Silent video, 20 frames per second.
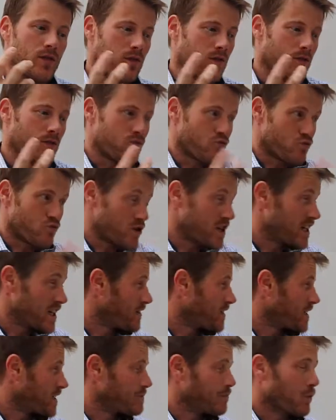really
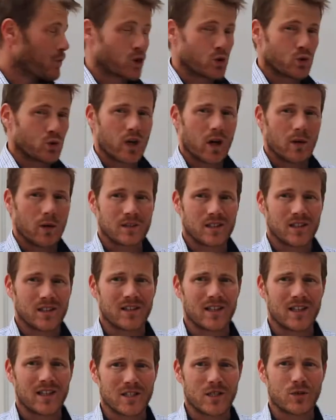this model comes
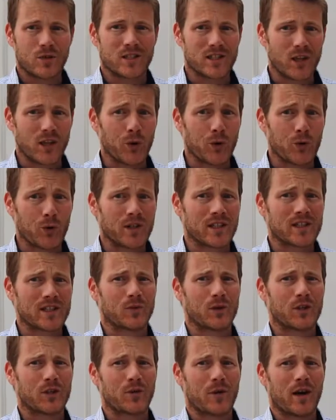into its own is
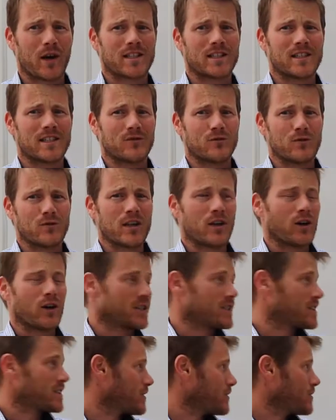when you actually
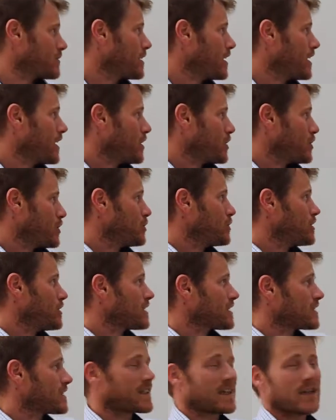realise that you need the
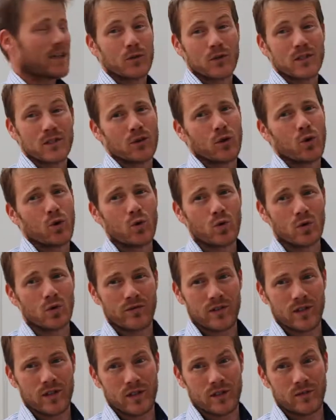skills in all of
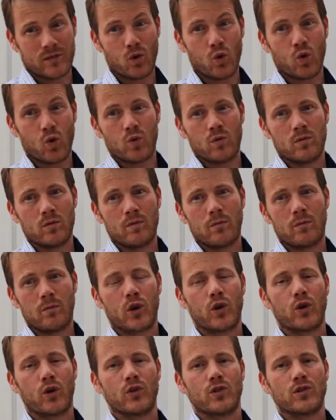these four,
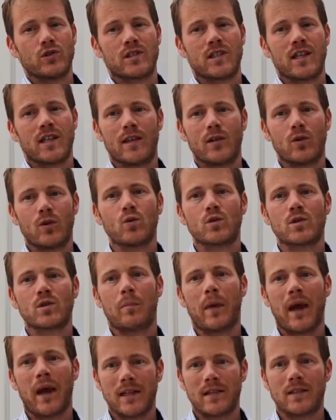because it all
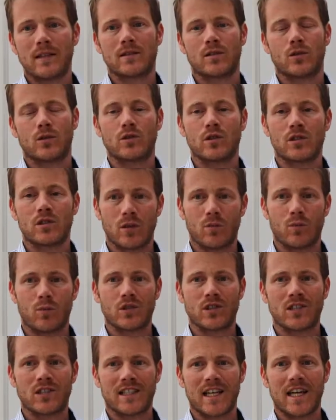depends on
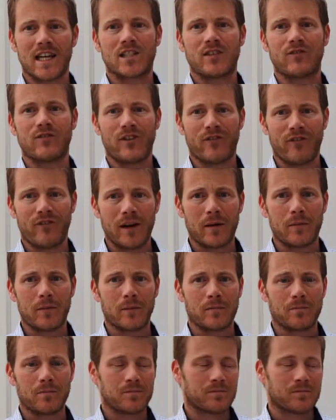someone's stage of development.